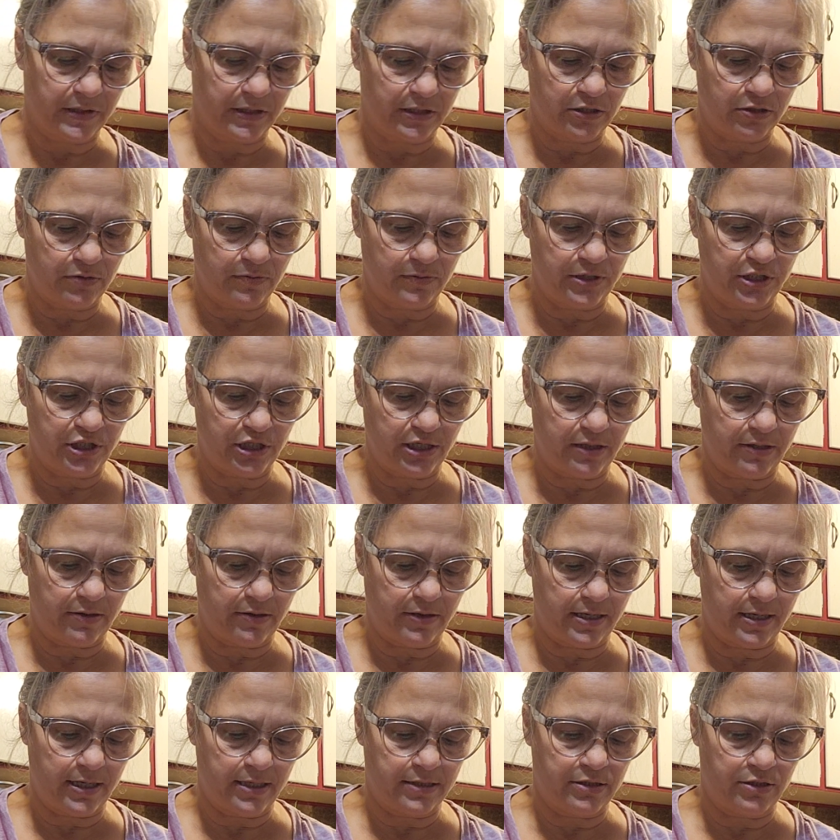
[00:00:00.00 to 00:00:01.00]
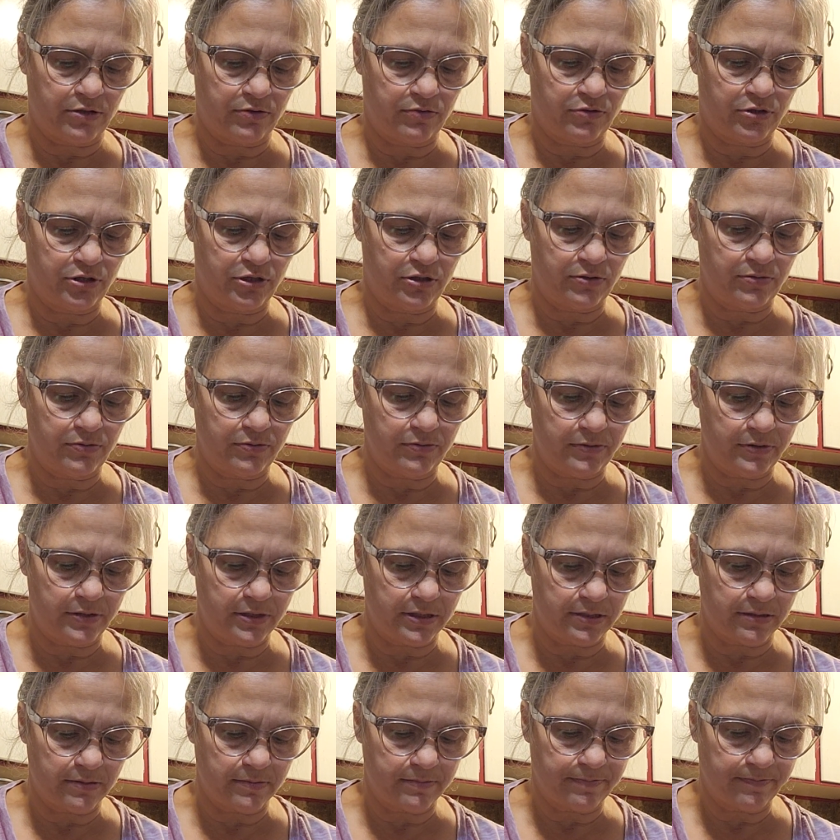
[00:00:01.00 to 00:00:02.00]
to each other as you
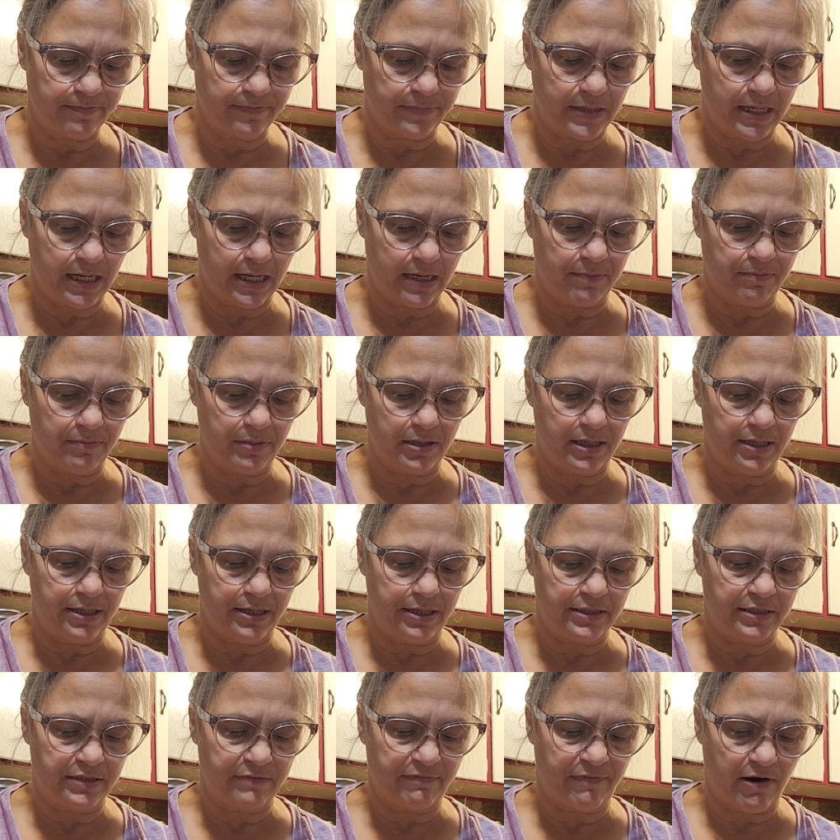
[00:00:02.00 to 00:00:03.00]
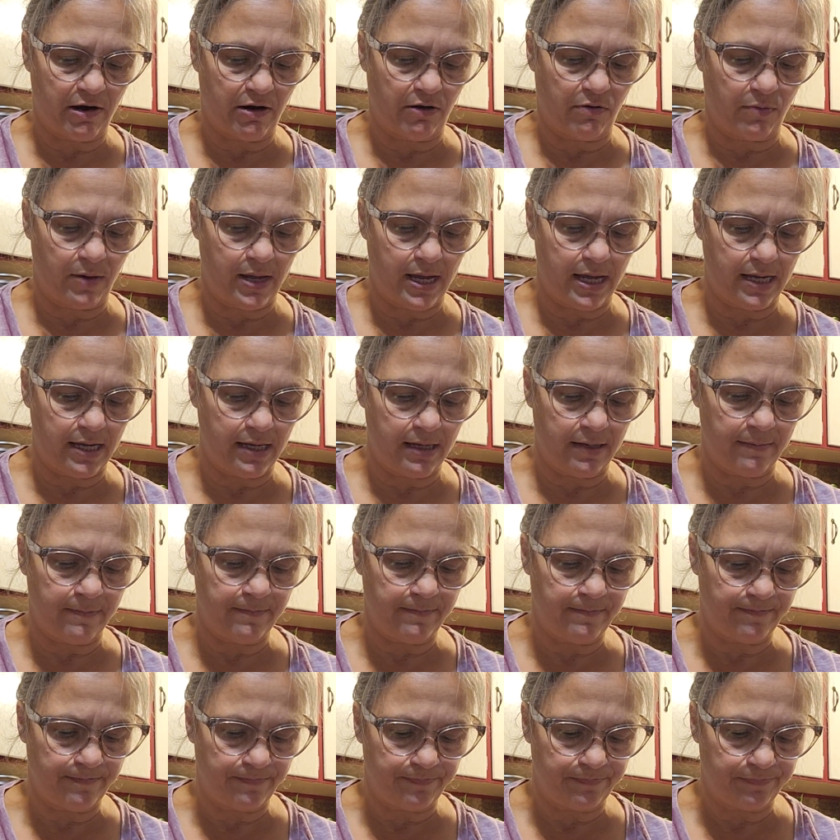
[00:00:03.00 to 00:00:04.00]
choose. They can be as far away.
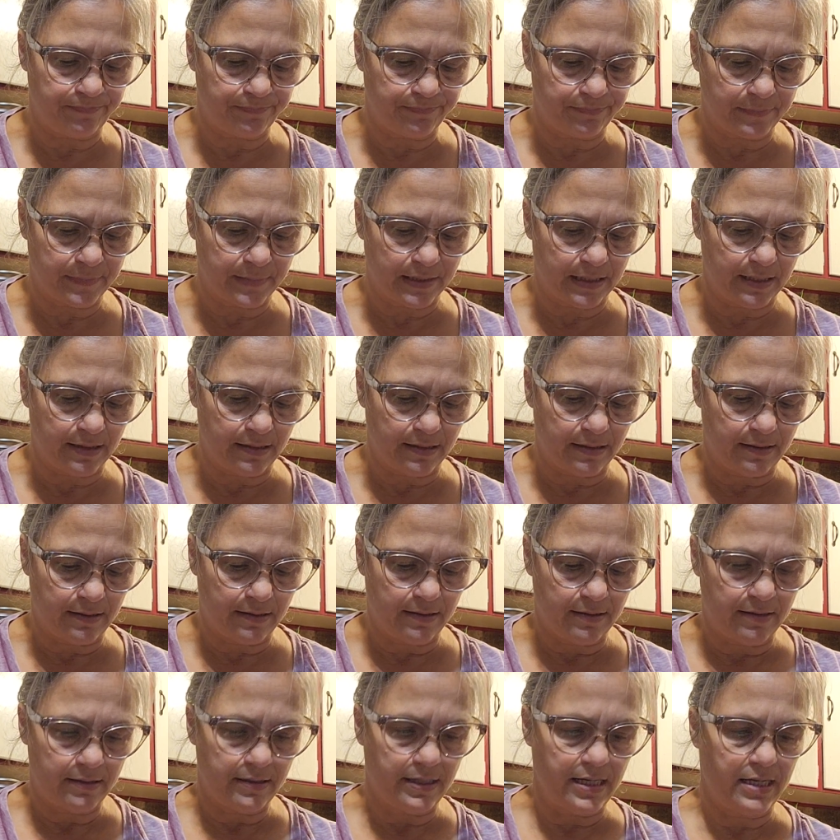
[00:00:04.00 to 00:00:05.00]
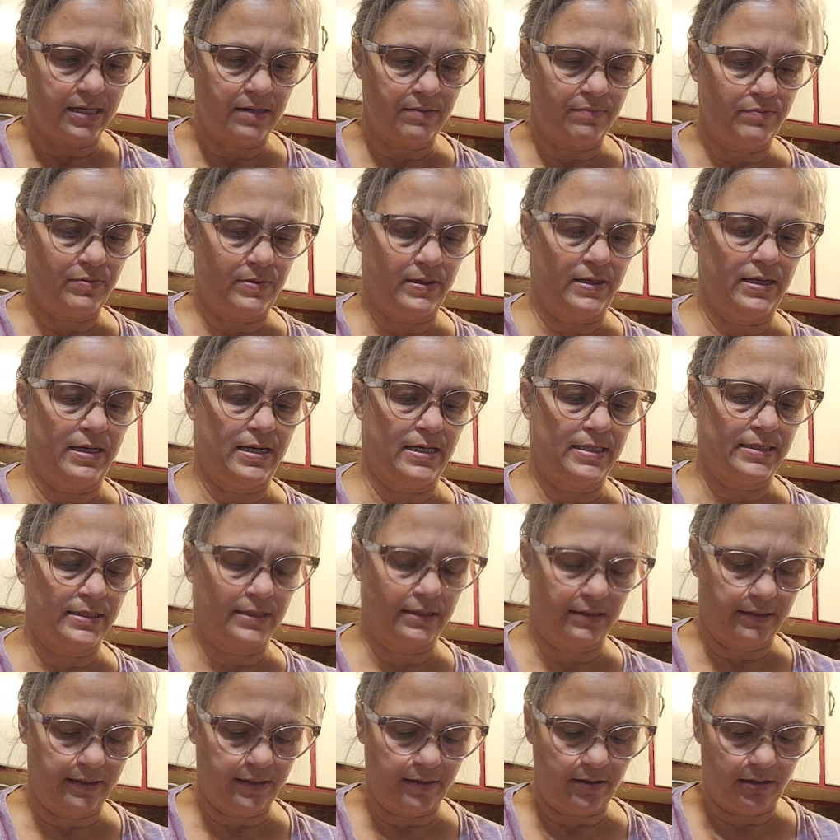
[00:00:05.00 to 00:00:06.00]
They can be as
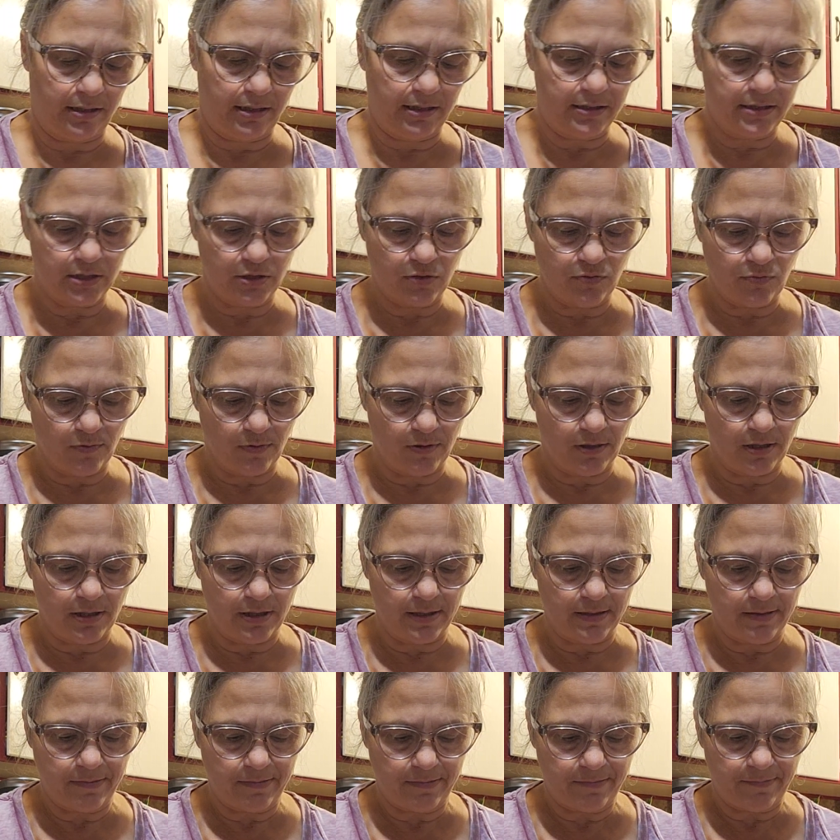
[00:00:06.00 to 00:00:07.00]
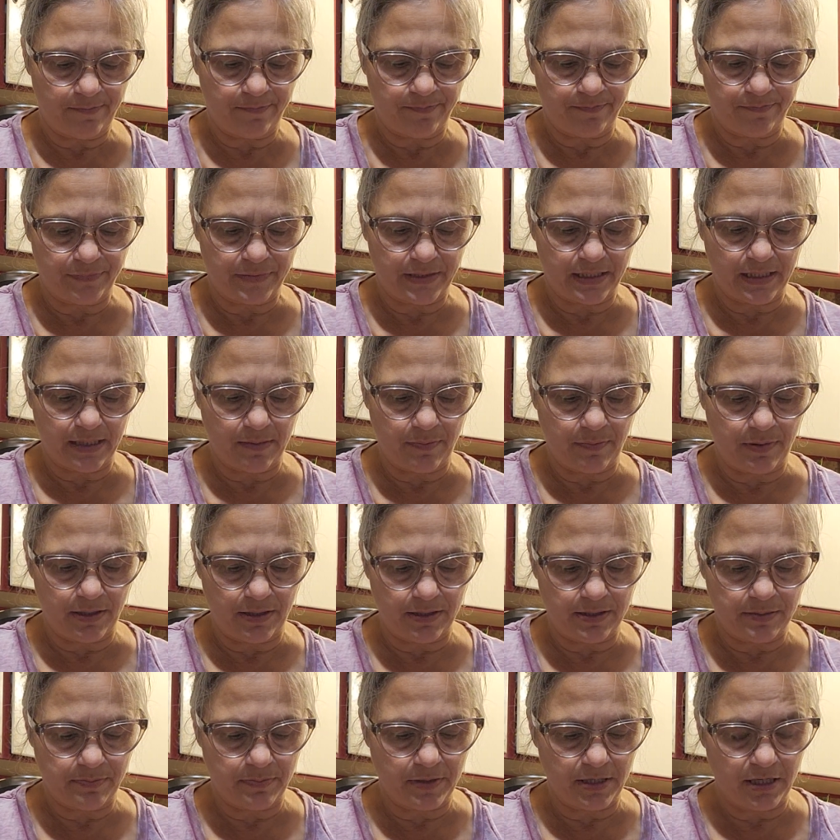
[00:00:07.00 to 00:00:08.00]
little as you want. They could be
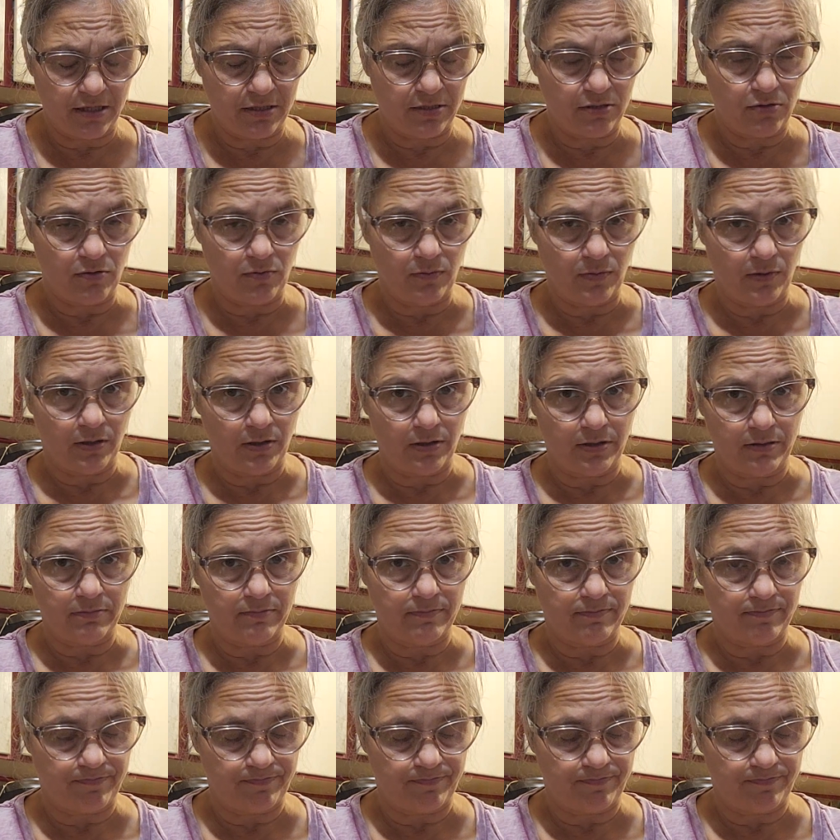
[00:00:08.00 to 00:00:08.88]
as big as you want.